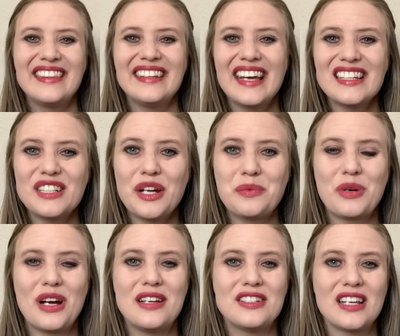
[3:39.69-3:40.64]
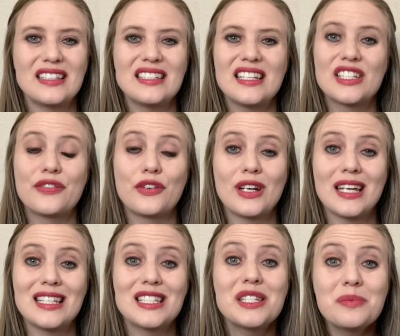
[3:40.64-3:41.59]
The next art project is for
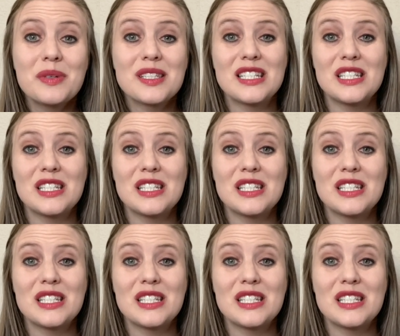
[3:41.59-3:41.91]
Itsy Bitsy